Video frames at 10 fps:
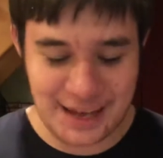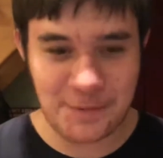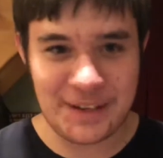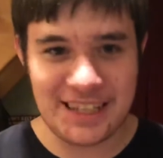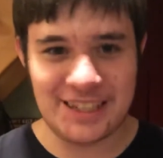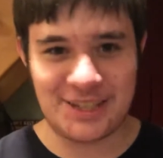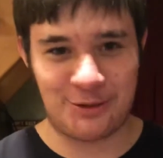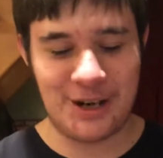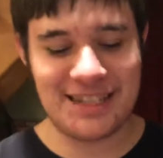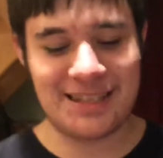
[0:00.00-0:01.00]
If he
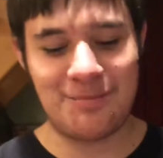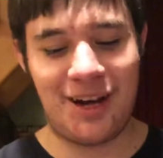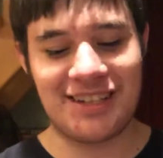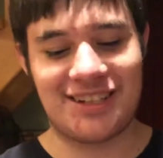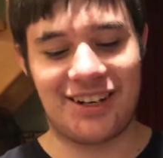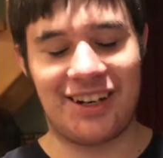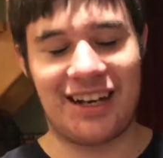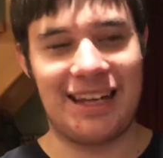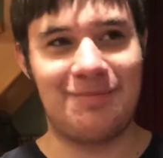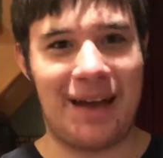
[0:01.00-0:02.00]
destroys a monster in